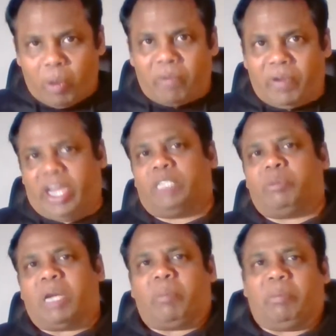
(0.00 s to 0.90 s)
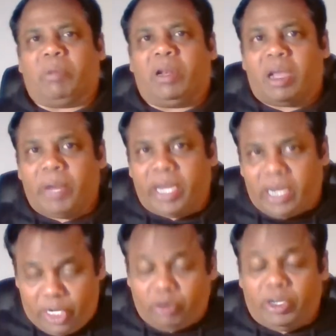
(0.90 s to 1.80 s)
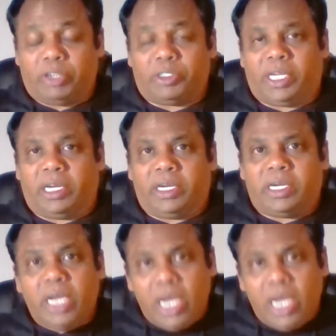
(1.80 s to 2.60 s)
but we expect people coming into New Zealand